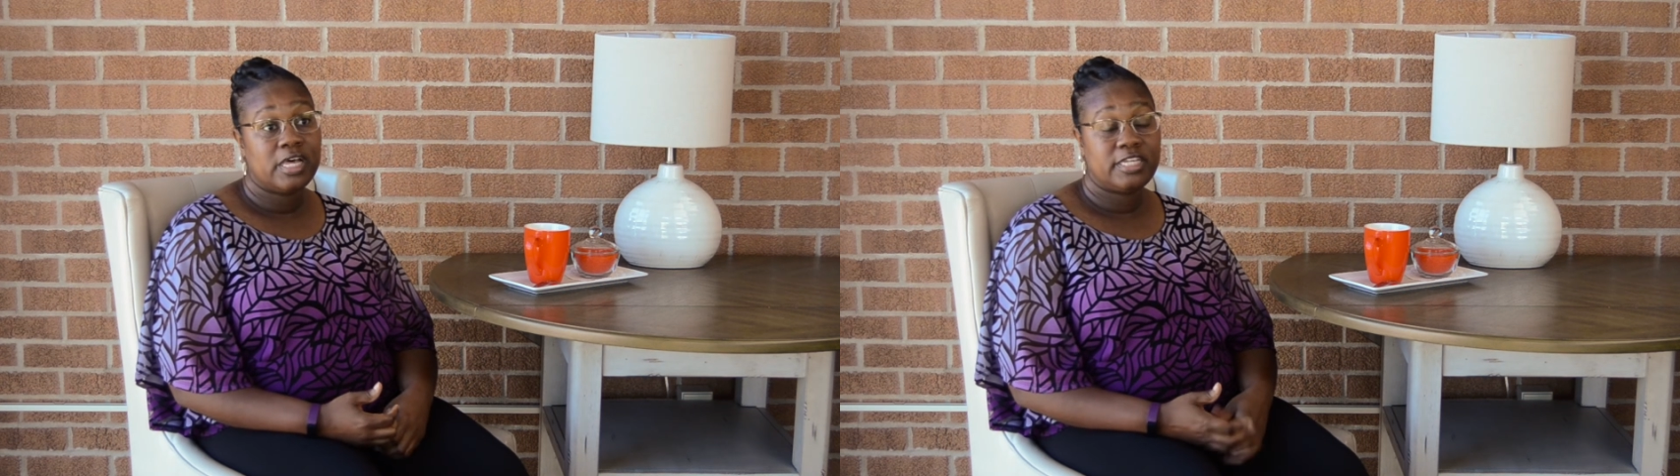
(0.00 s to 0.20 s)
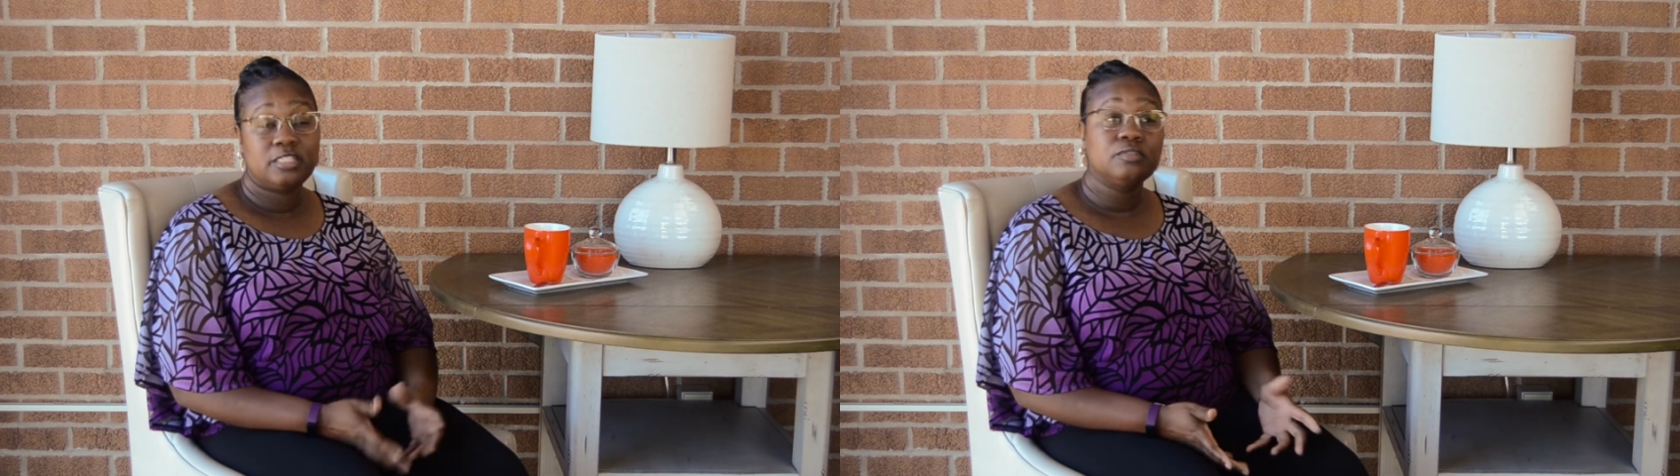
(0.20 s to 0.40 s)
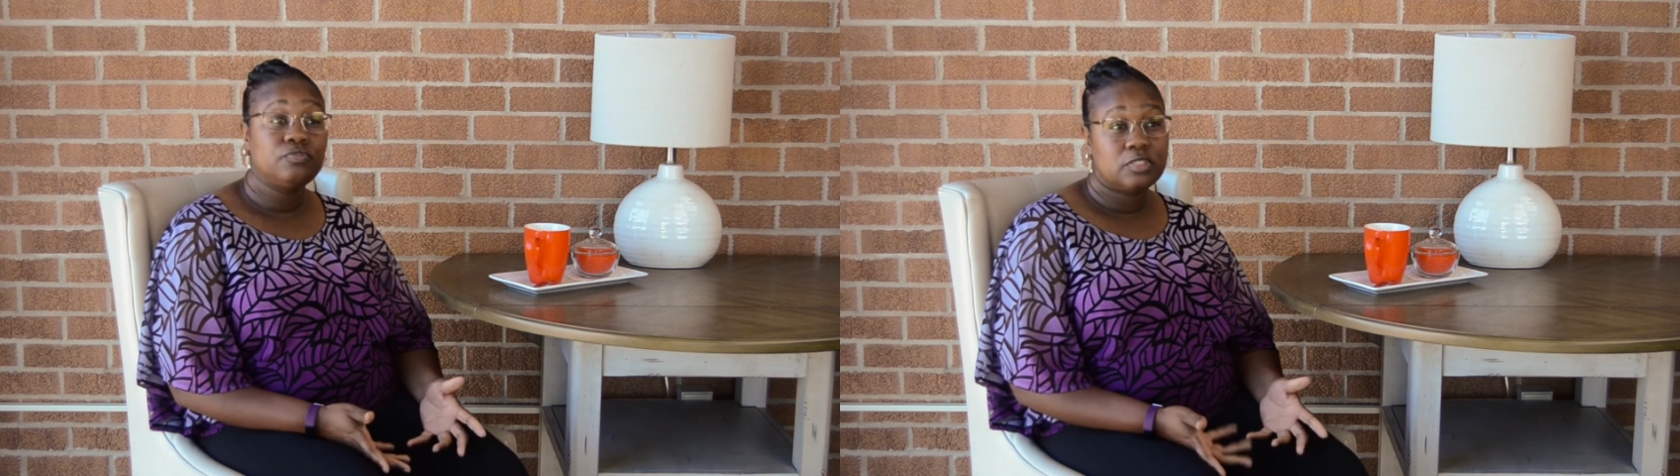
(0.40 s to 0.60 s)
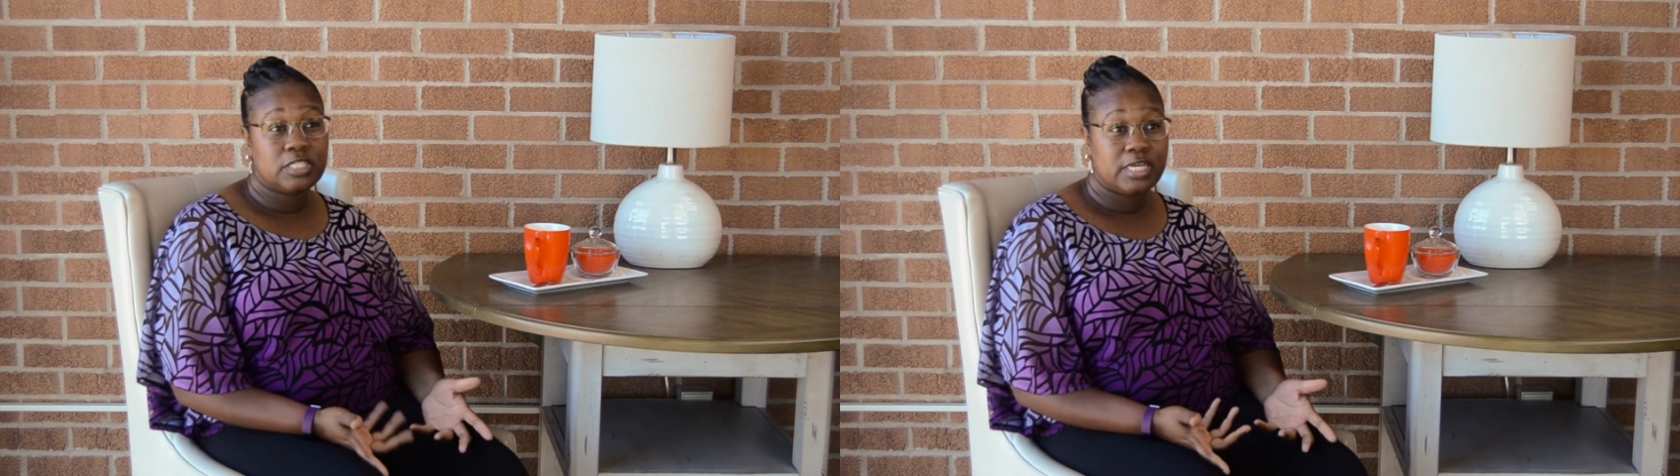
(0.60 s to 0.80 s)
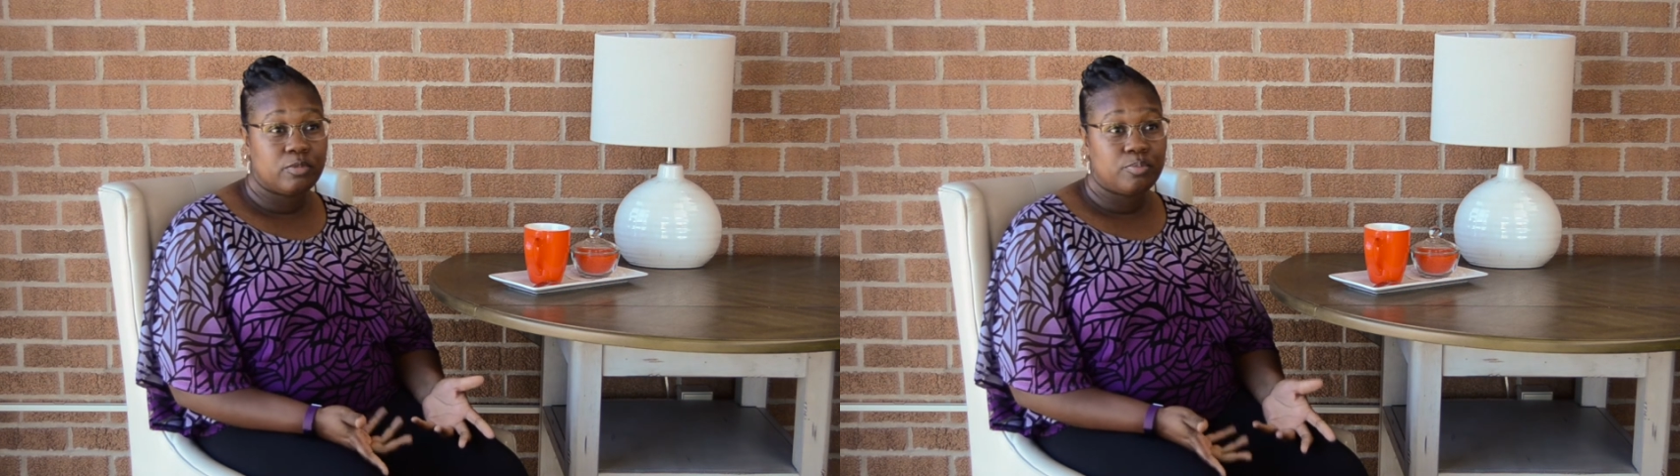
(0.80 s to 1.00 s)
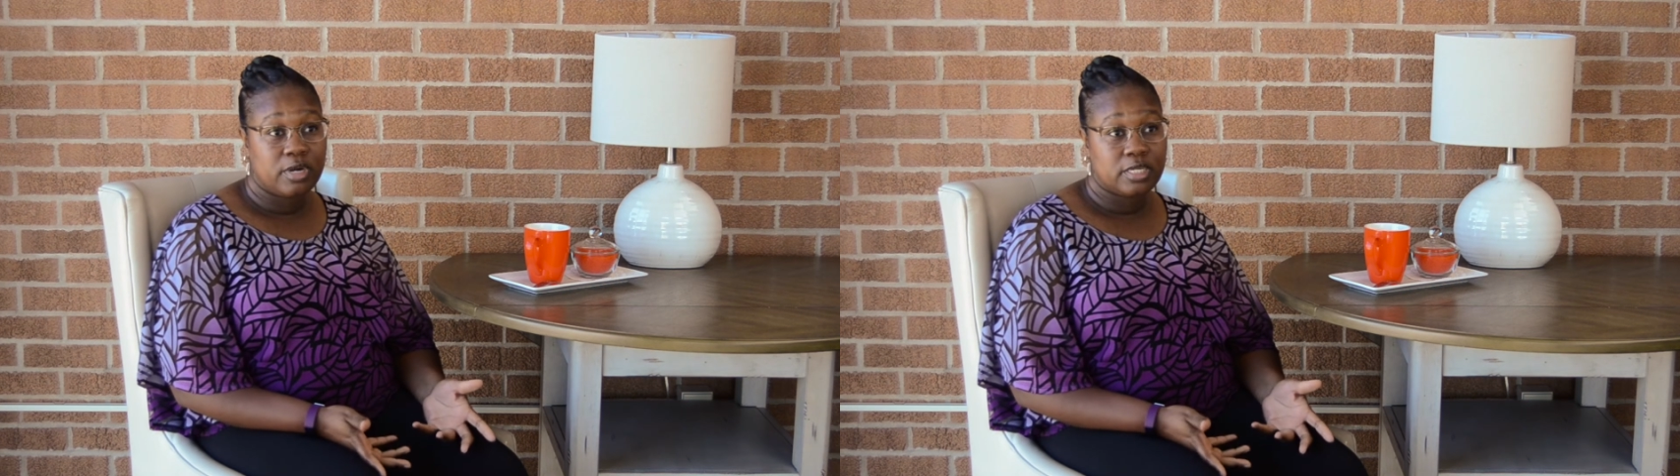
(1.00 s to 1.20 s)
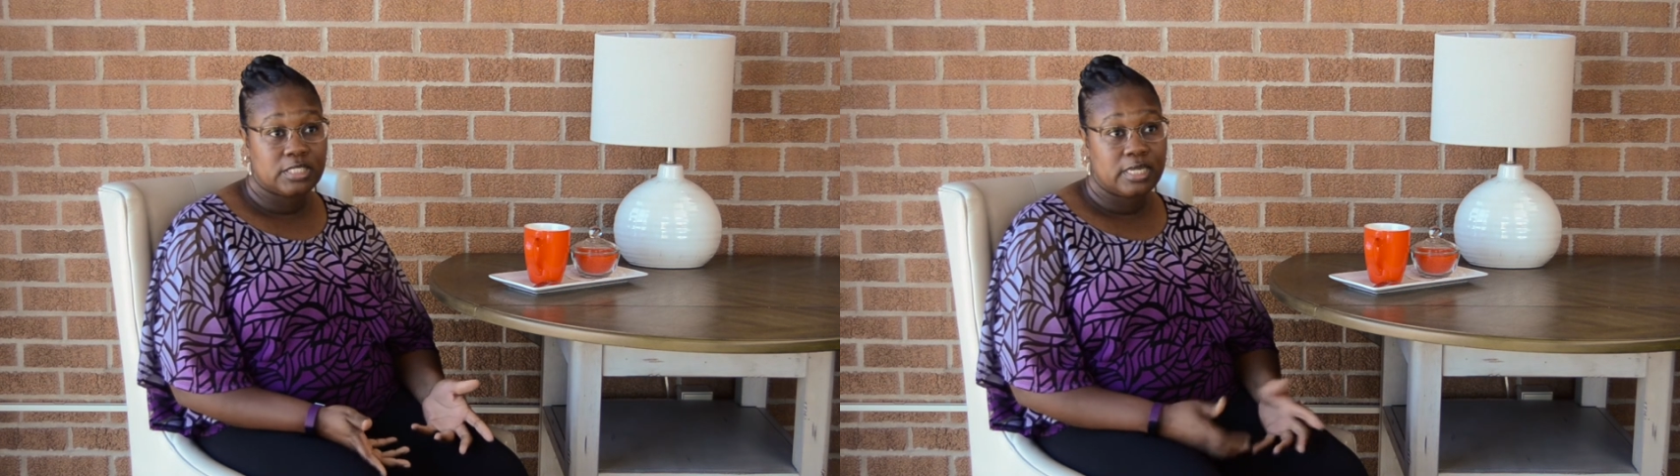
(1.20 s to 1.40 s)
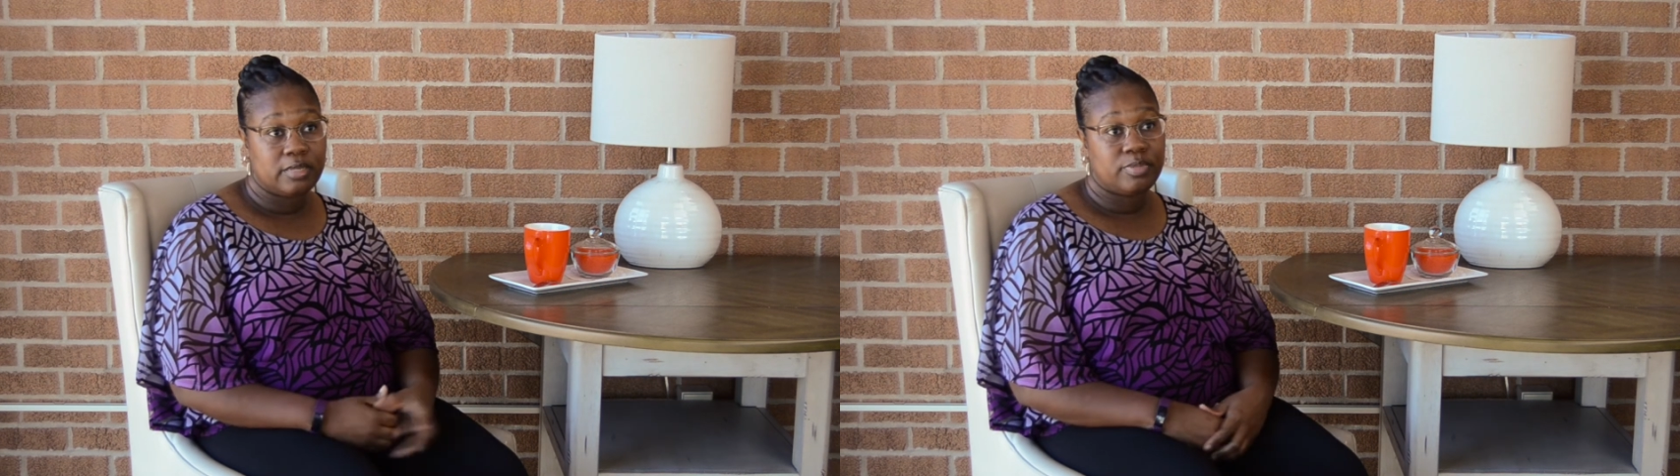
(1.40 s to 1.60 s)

either full-time or part-time